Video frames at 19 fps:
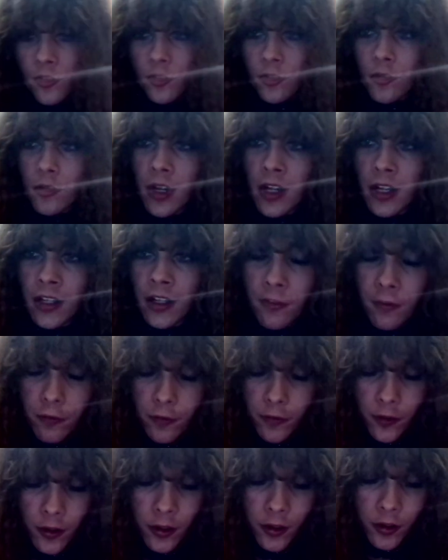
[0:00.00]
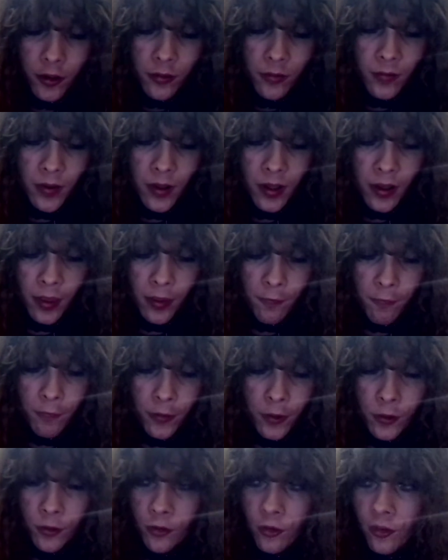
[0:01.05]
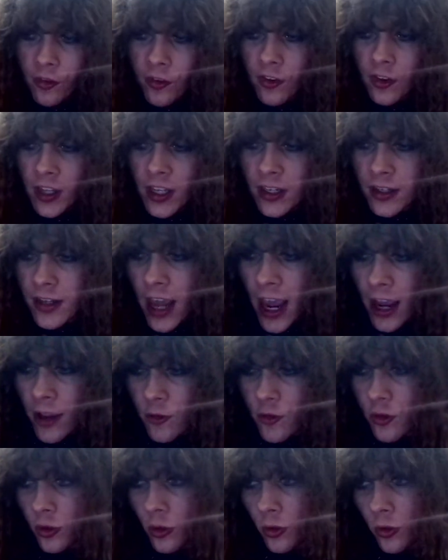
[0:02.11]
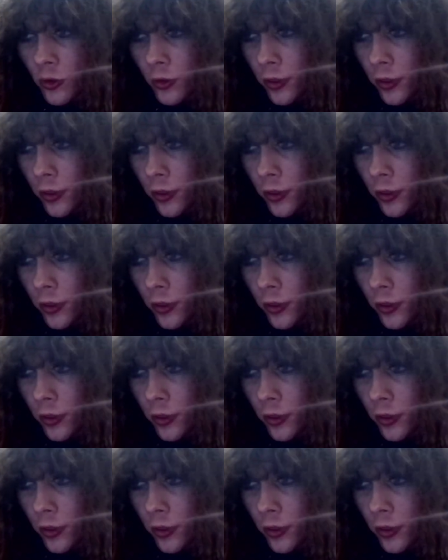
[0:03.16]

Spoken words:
credited for the first intentional